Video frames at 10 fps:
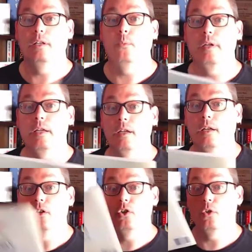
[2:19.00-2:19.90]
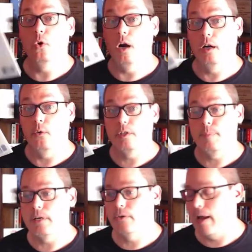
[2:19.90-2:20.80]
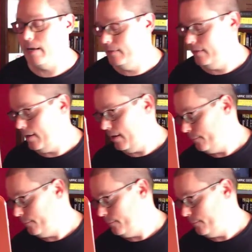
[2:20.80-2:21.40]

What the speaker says: we are going to be creating today.